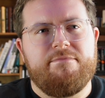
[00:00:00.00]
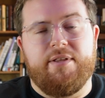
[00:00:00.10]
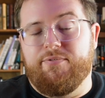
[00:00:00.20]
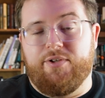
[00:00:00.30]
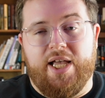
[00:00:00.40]

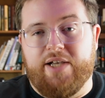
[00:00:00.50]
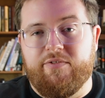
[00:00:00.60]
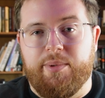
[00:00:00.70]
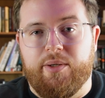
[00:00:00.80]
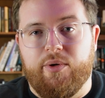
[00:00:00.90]
for lack of
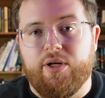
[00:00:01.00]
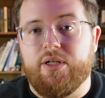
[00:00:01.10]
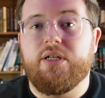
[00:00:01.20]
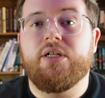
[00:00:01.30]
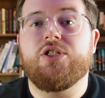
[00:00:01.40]
a better
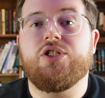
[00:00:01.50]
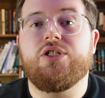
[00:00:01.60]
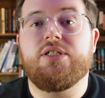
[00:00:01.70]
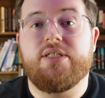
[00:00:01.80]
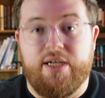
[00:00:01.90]
word,
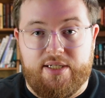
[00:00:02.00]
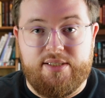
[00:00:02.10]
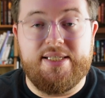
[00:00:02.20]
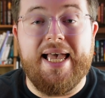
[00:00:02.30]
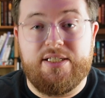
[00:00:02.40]

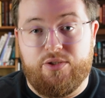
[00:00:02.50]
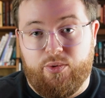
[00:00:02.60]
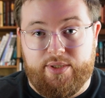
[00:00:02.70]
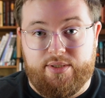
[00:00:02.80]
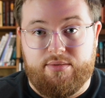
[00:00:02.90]
sex
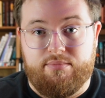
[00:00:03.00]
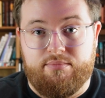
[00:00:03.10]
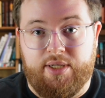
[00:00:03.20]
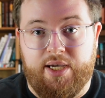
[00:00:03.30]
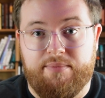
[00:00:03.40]
toys,
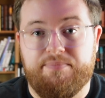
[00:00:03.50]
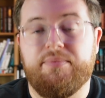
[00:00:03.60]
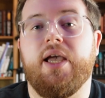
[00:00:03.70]
okay?